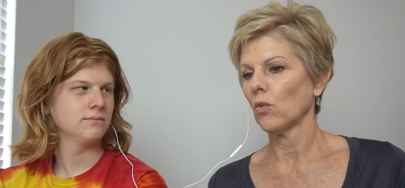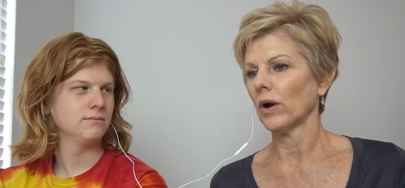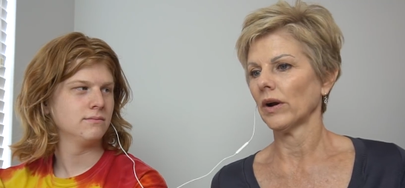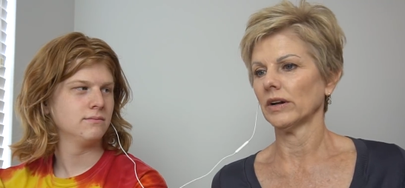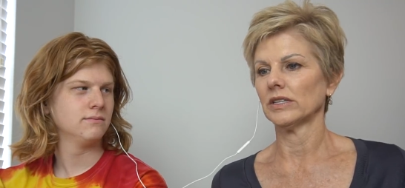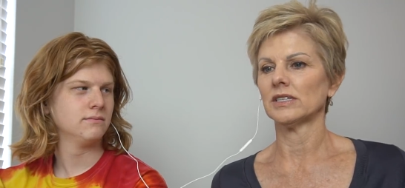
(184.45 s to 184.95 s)

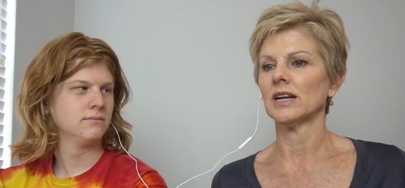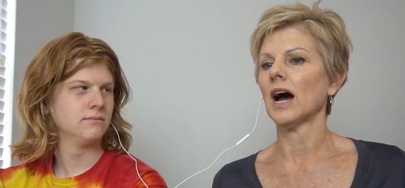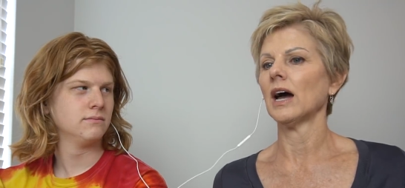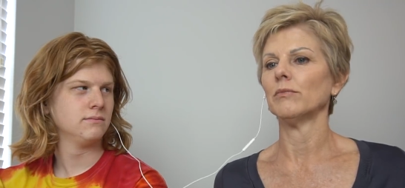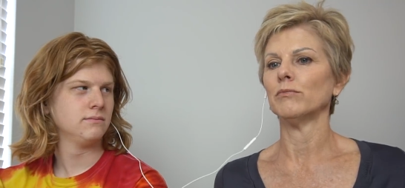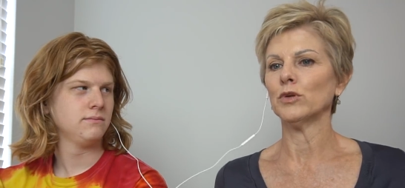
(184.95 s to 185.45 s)
Speaker 1: where it's
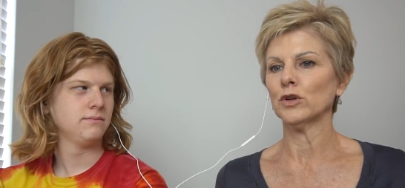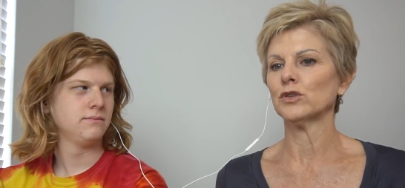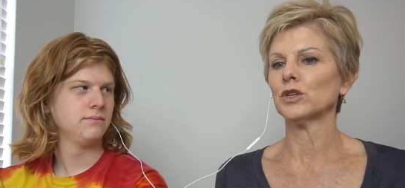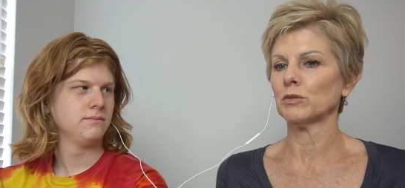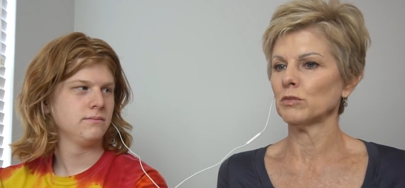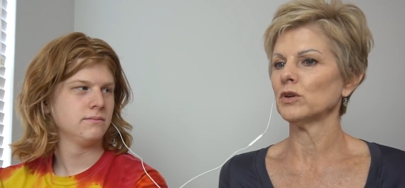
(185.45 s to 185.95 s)
not
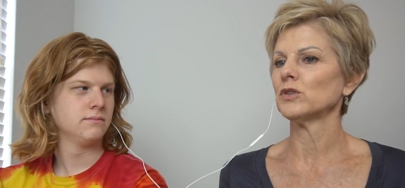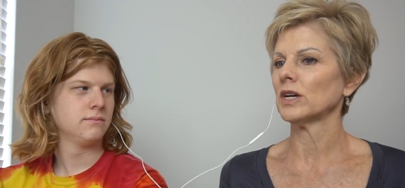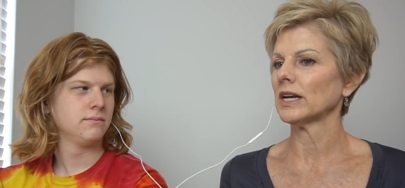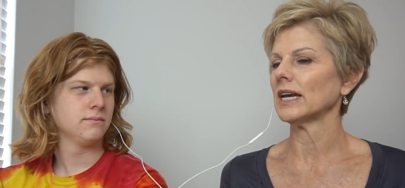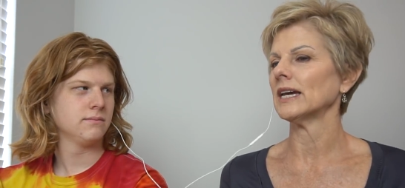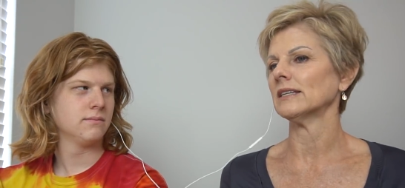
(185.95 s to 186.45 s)
music.
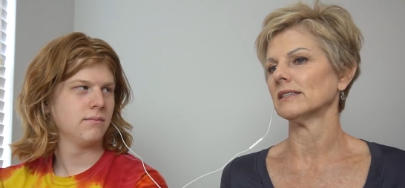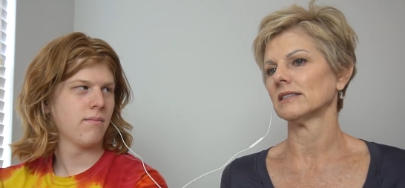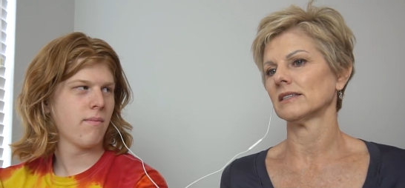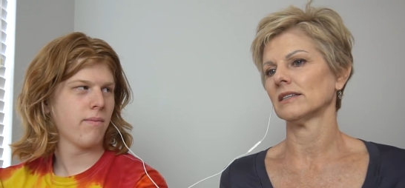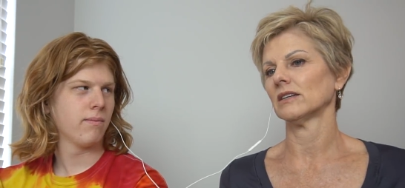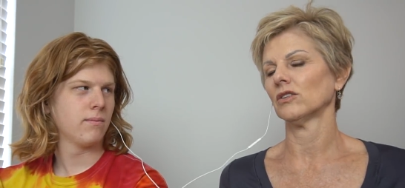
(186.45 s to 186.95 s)

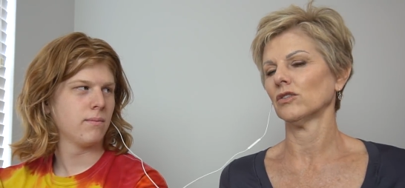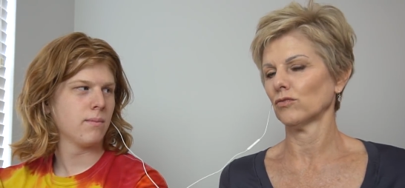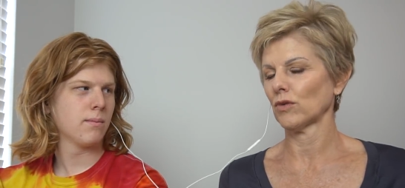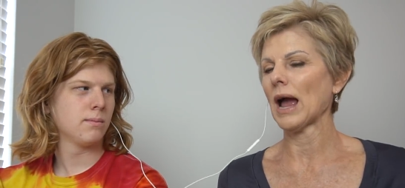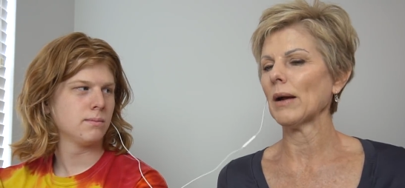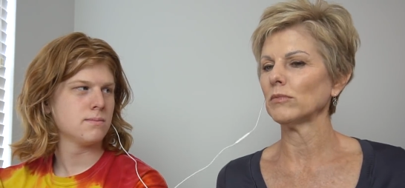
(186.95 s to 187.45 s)
It's... Or
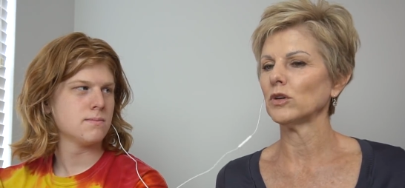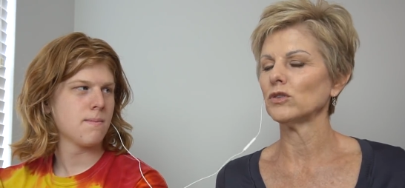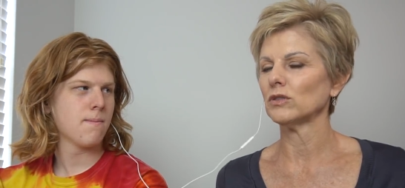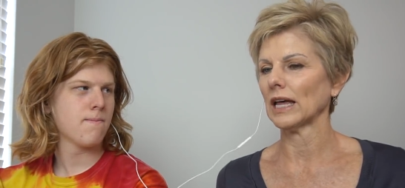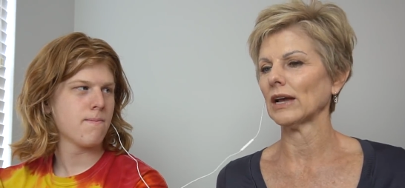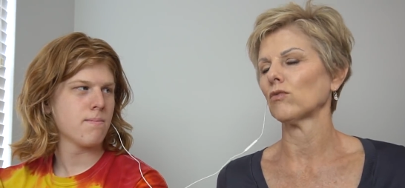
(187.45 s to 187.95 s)
rap
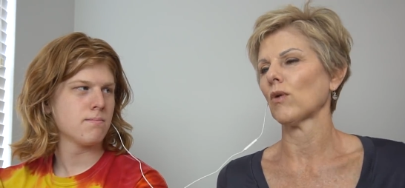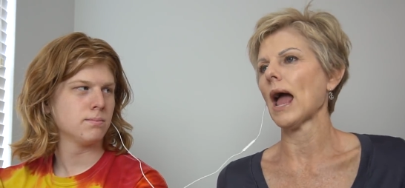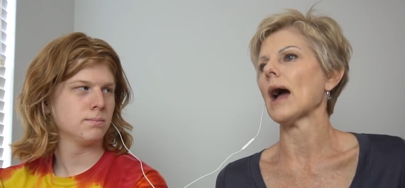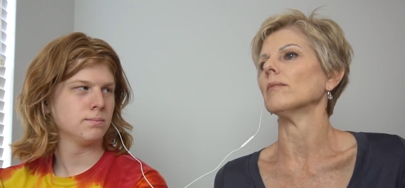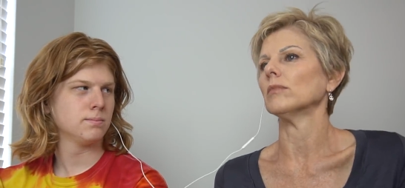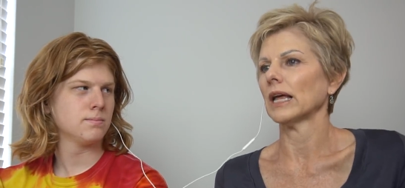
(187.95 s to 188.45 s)
music, like
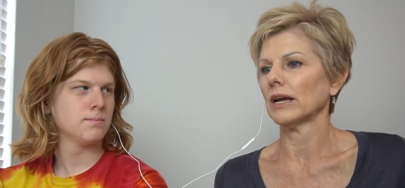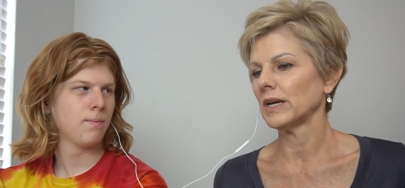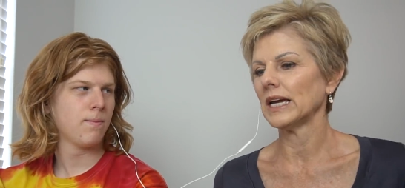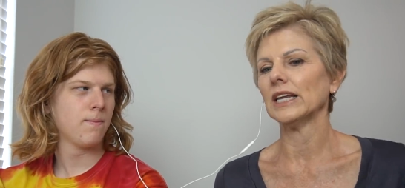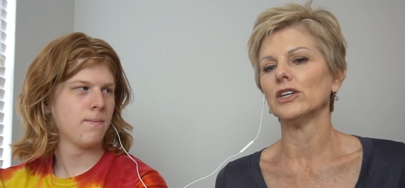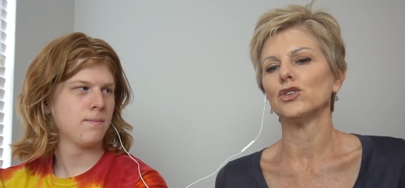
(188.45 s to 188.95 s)
rap, like
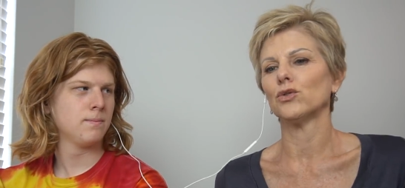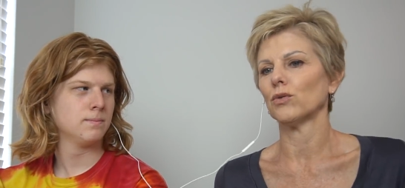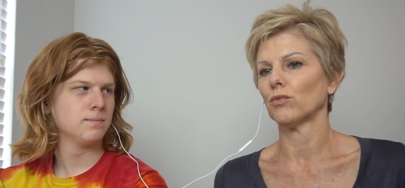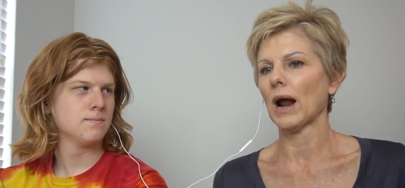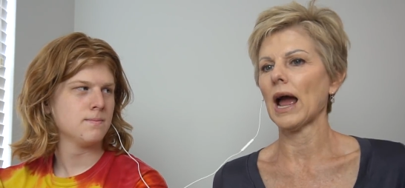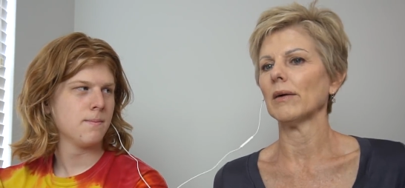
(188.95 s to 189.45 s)
get into a
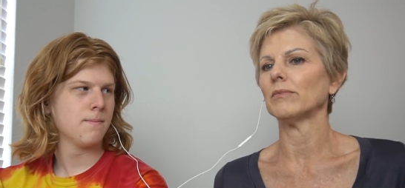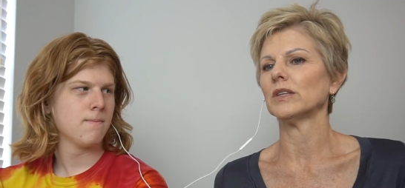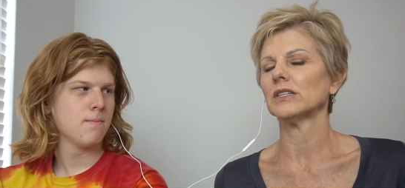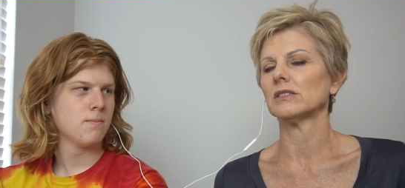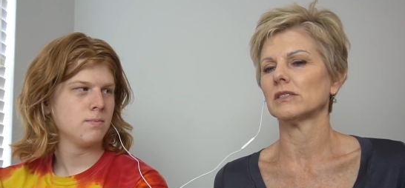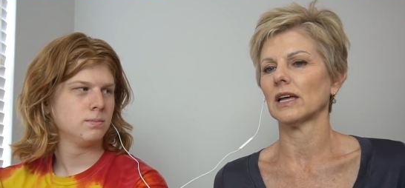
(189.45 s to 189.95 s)
rap.
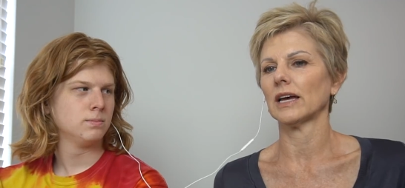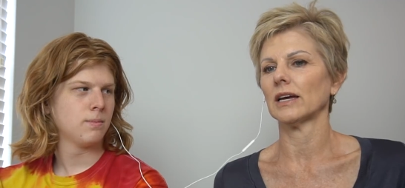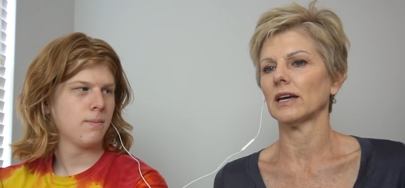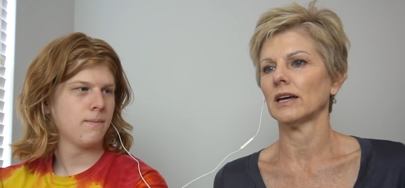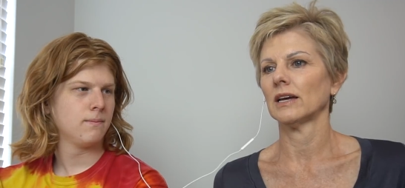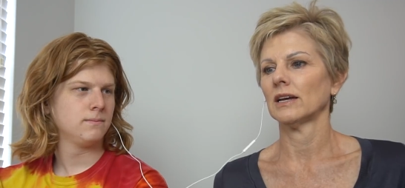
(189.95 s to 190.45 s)
This is
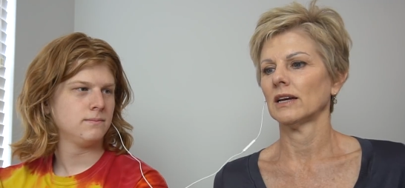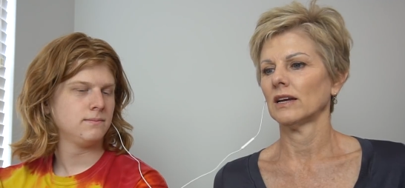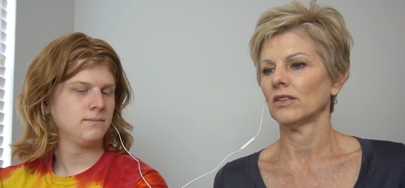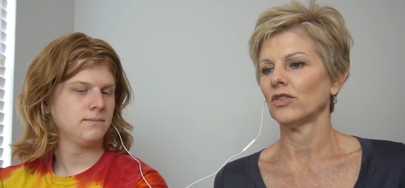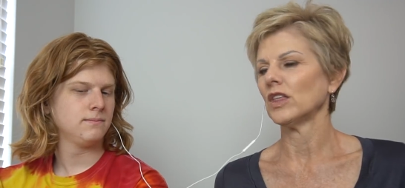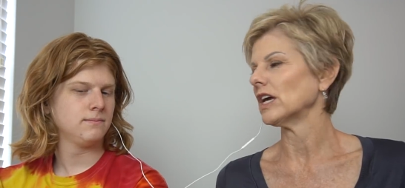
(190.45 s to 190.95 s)
like
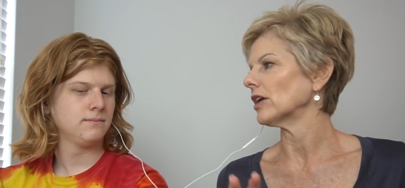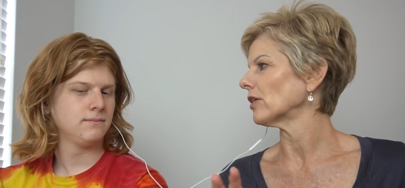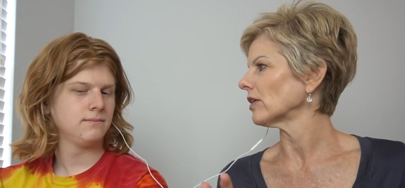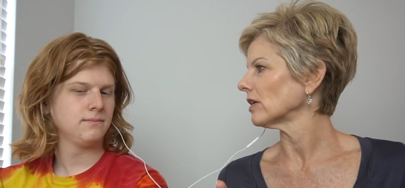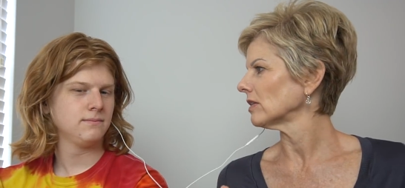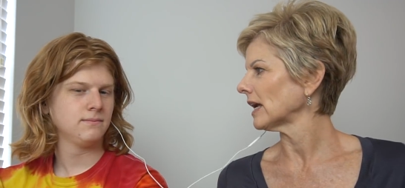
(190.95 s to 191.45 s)

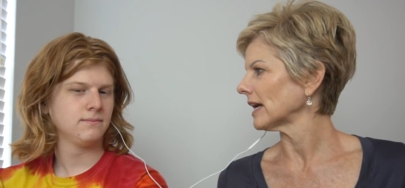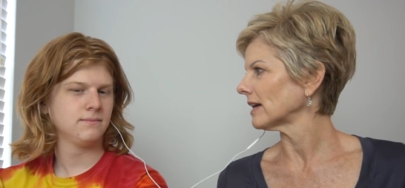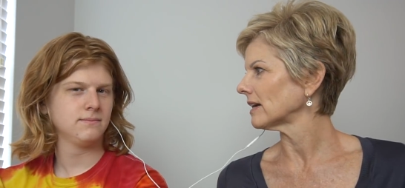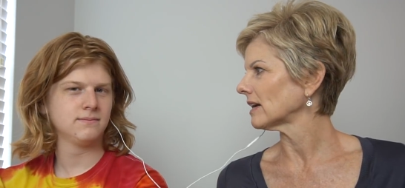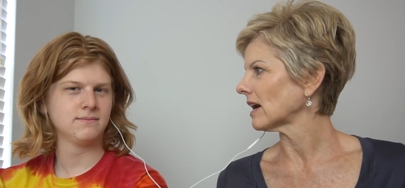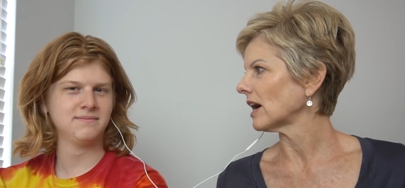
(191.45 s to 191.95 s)
theater,
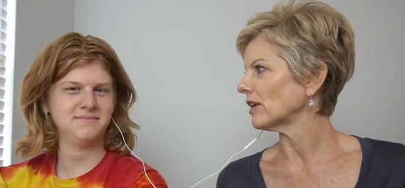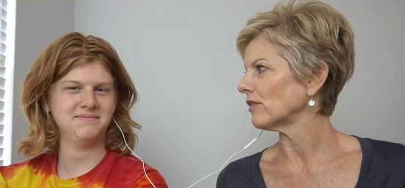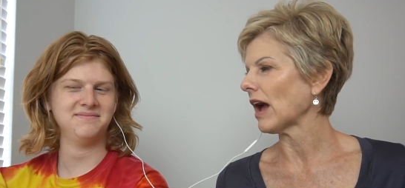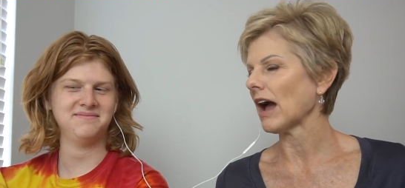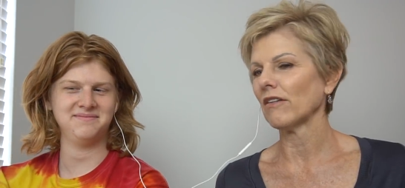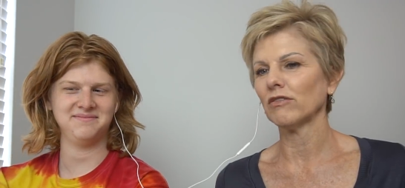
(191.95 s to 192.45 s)
like kind of
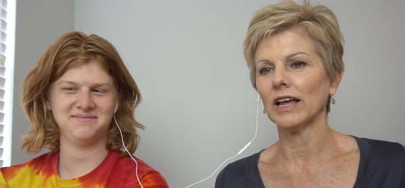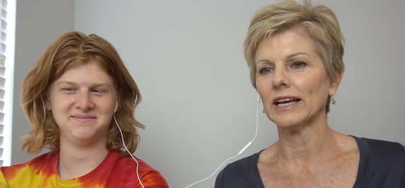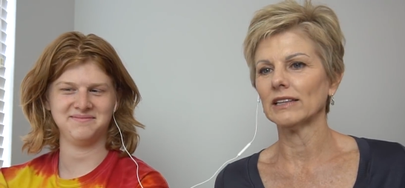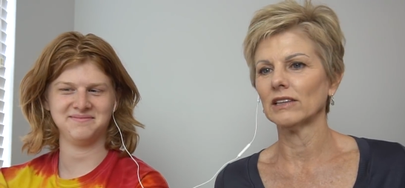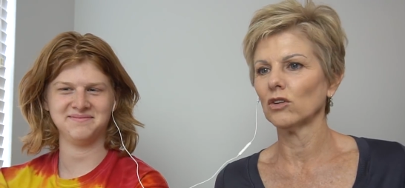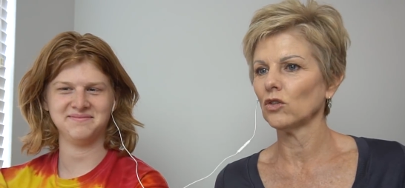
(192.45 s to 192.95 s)
half like
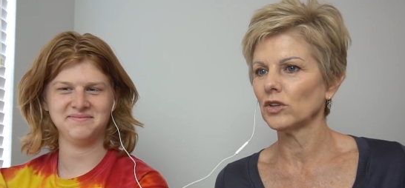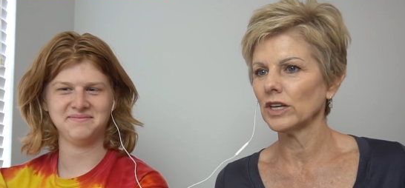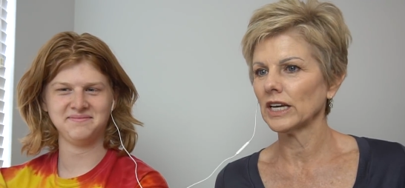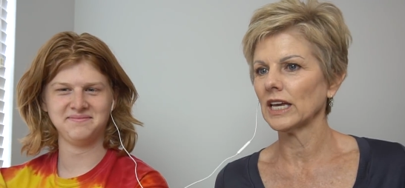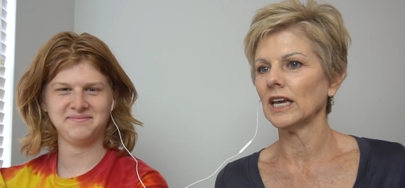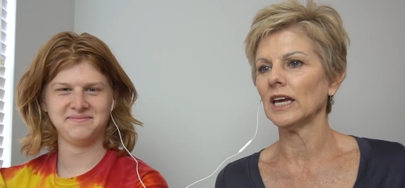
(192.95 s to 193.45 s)
Lil
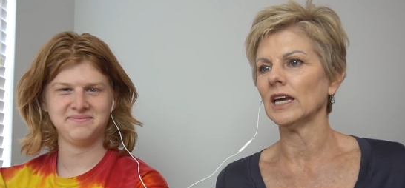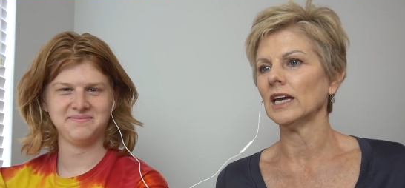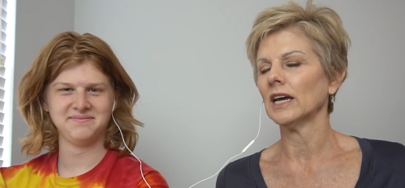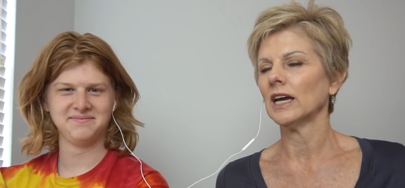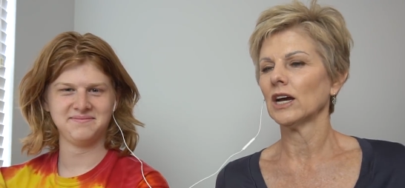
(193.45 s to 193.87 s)
Dicky,